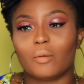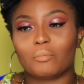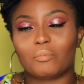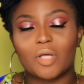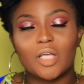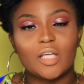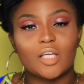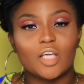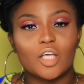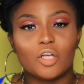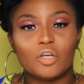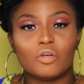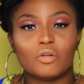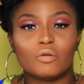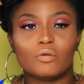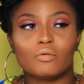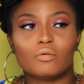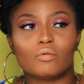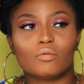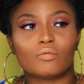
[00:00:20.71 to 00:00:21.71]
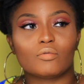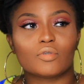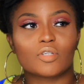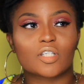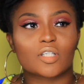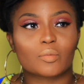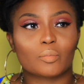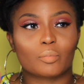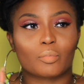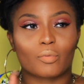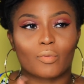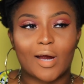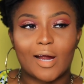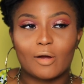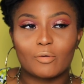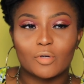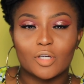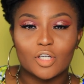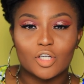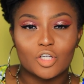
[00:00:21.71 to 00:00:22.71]
pinky nudes,
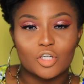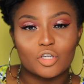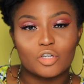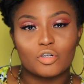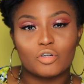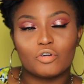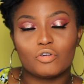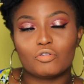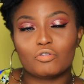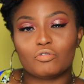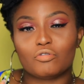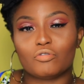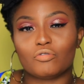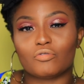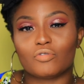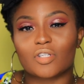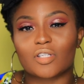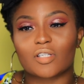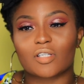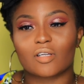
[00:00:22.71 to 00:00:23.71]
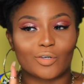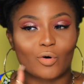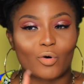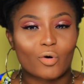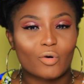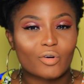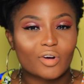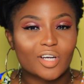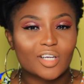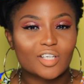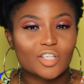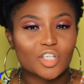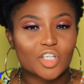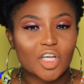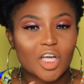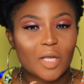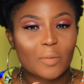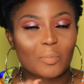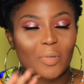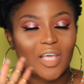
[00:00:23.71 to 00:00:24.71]
brownish nudes,
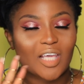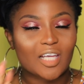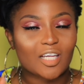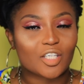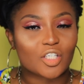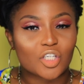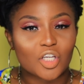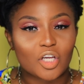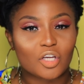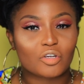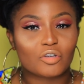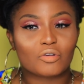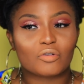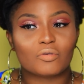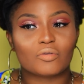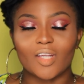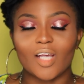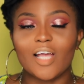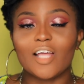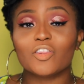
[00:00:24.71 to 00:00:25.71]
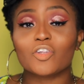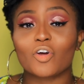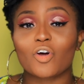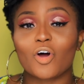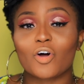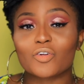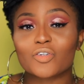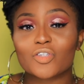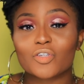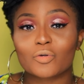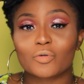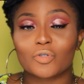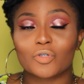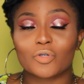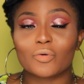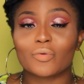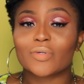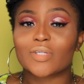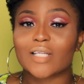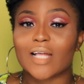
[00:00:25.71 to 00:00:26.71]
orangey, peachy nudes, and there are also
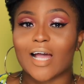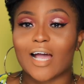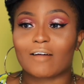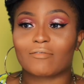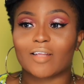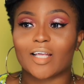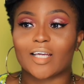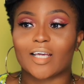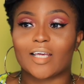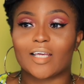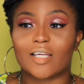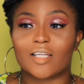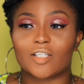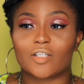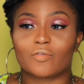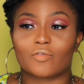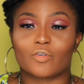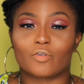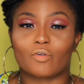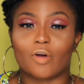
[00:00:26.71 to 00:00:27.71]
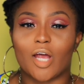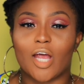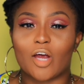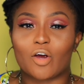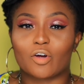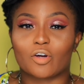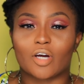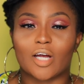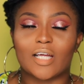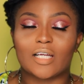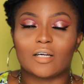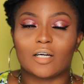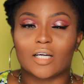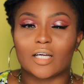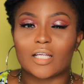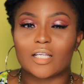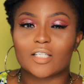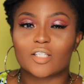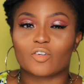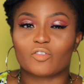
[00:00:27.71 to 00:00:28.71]
nudes that have like a hint of gray or a
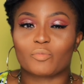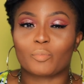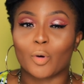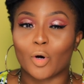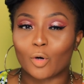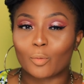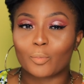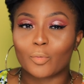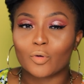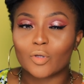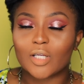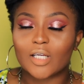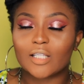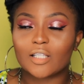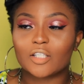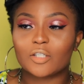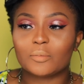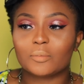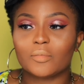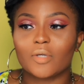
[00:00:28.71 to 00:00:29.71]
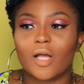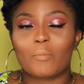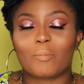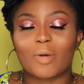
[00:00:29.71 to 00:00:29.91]
hint of purple in them.